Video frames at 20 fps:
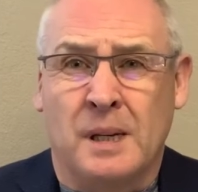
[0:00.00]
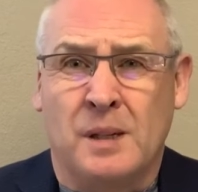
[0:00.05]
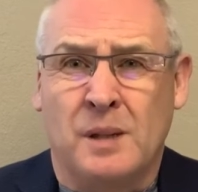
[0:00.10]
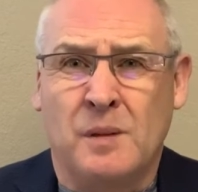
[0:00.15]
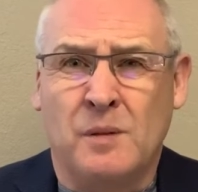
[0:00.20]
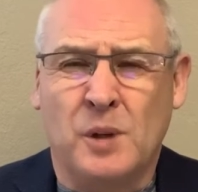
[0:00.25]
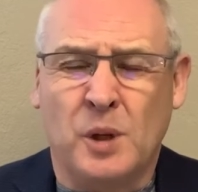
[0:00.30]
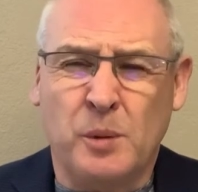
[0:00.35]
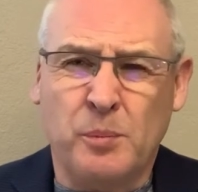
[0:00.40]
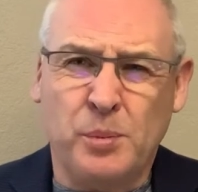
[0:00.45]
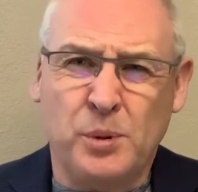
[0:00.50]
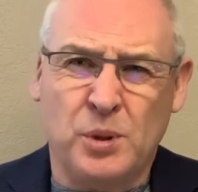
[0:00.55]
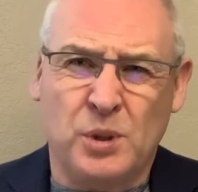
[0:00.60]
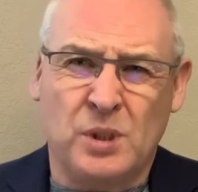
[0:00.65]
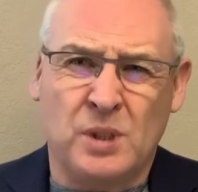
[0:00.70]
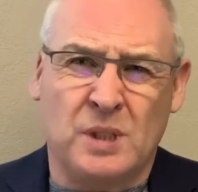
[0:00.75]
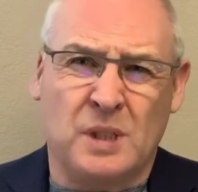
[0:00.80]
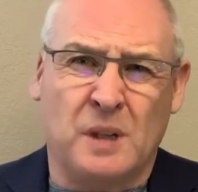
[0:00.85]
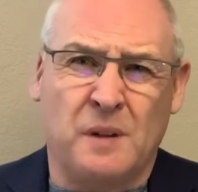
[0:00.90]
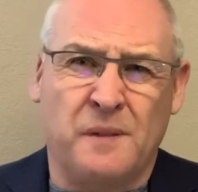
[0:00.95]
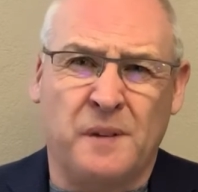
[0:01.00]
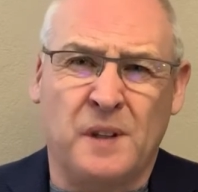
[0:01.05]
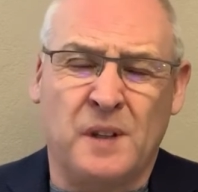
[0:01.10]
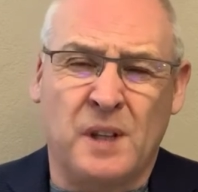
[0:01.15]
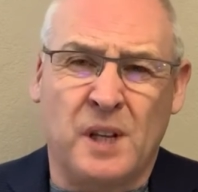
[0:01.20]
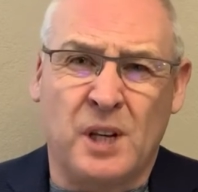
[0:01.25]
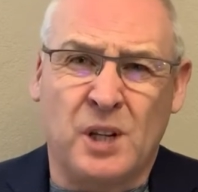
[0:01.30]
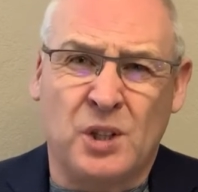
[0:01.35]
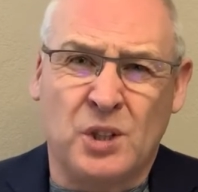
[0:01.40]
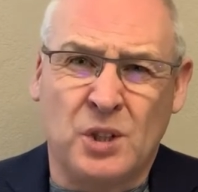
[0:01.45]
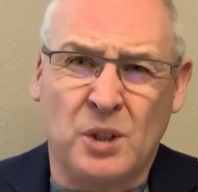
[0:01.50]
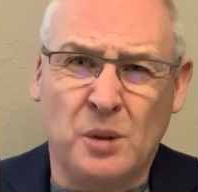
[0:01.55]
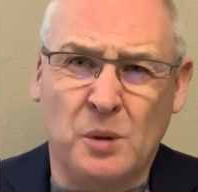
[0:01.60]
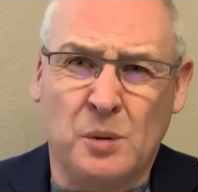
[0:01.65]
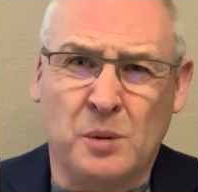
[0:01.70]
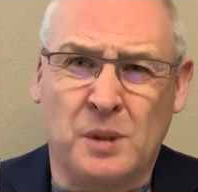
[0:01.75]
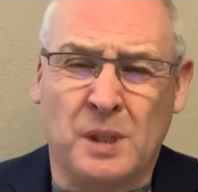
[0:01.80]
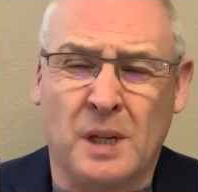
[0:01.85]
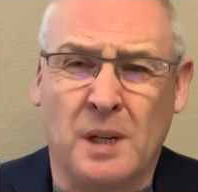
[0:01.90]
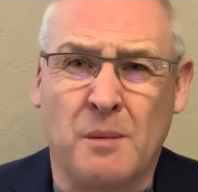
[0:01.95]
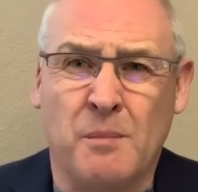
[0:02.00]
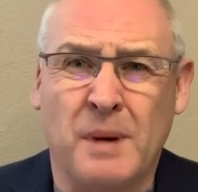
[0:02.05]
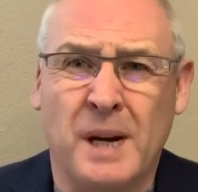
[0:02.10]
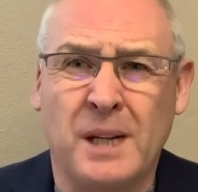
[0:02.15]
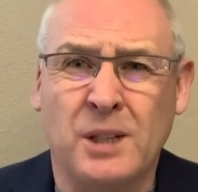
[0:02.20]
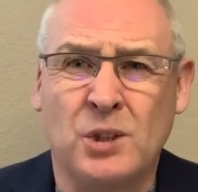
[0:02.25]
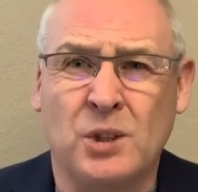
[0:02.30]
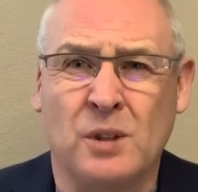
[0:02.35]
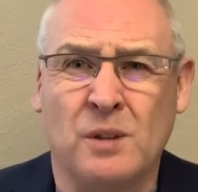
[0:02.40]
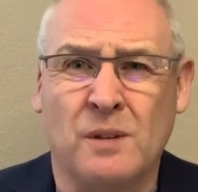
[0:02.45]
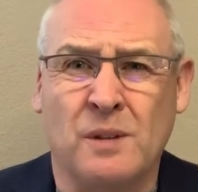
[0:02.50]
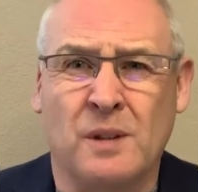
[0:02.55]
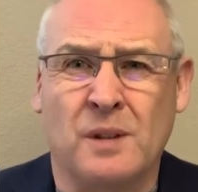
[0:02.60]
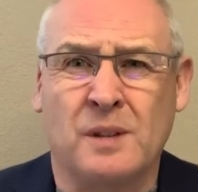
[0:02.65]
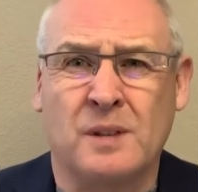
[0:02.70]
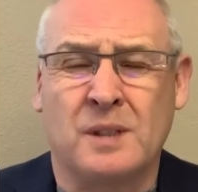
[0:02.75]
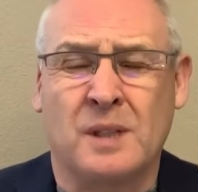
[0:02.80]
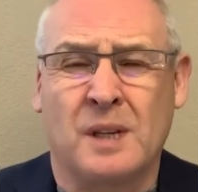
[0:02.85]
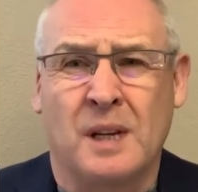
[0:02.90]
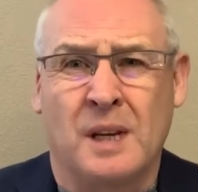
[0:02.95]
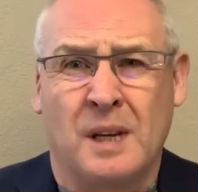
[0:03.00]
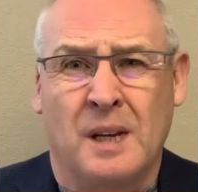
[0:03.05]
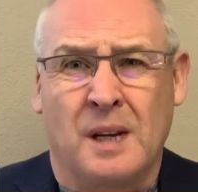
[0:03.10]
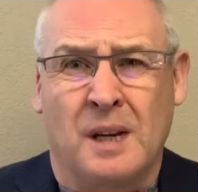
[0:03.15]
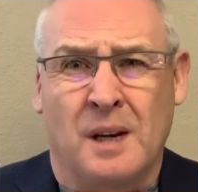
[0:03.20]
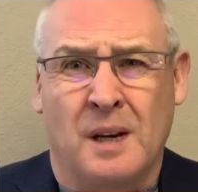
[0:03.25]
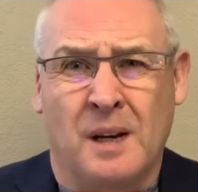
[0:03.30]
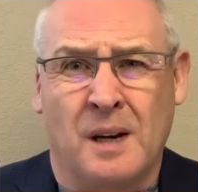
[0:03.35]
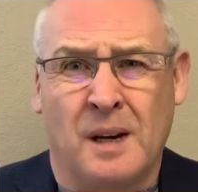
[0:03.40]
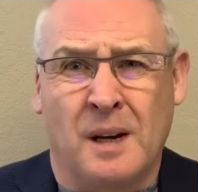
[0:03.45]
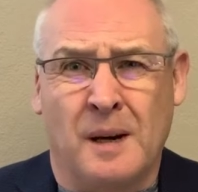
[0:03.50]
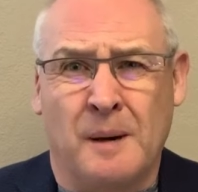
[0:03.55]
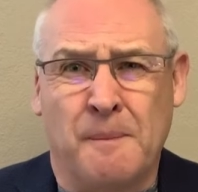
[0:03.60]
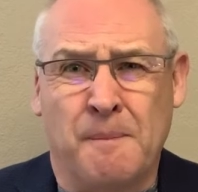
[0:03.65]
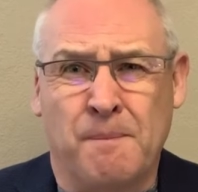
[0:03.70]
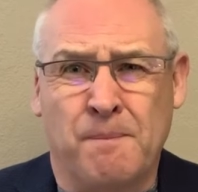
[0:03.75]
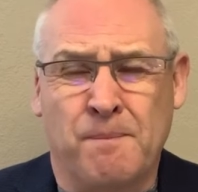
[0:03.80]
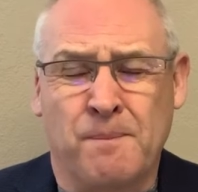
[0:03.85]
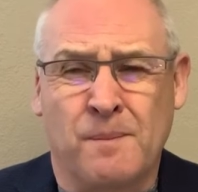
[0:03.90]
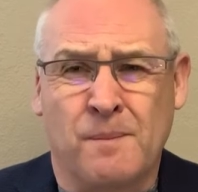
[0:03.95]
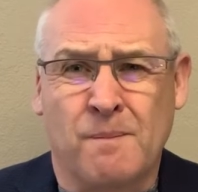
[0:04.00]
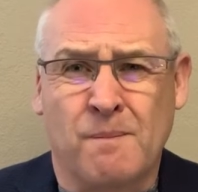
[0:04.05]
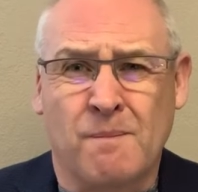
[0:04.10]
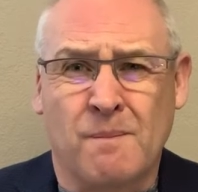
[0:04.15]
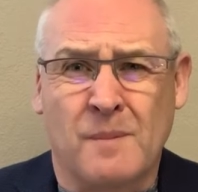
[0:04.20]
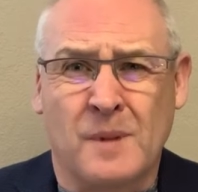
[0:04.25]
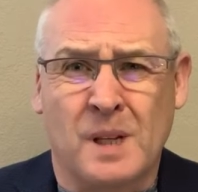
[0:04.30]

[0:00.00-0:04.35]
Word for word: You've got to put yourself in their shoes and imagine that um,